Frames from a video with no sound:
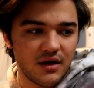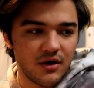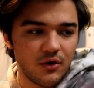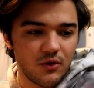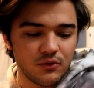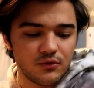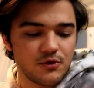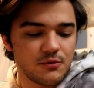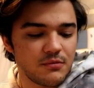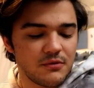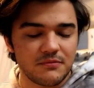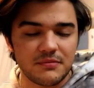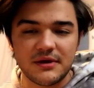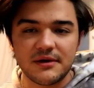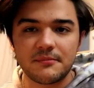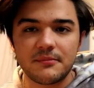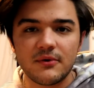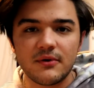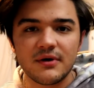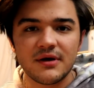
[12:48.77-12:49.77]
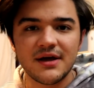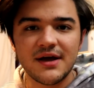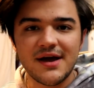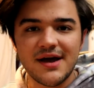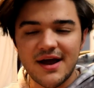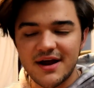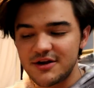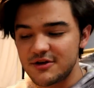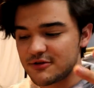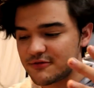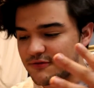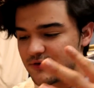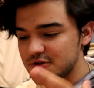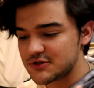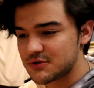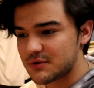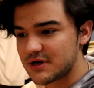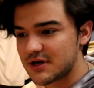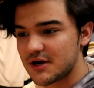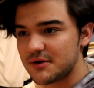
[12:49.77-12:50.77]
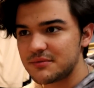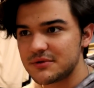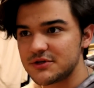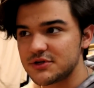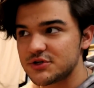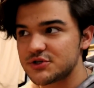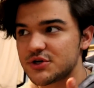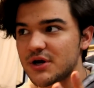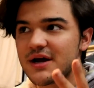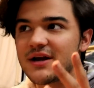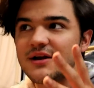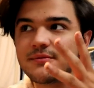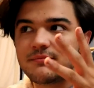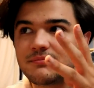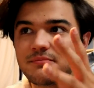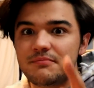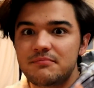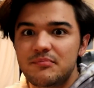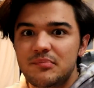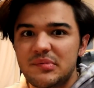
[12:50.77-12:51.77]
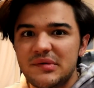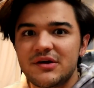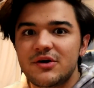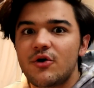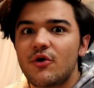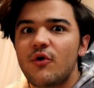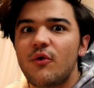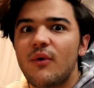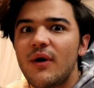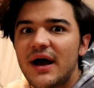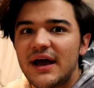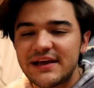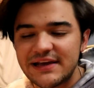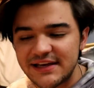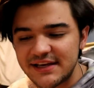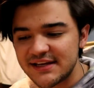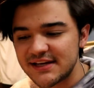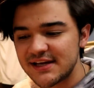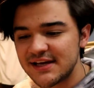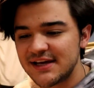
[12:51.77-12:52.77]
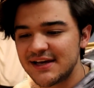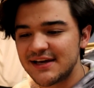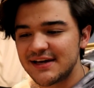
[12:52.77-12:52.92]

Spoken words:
whole group of people, and you're the first to wake up and you're trying to be quiet,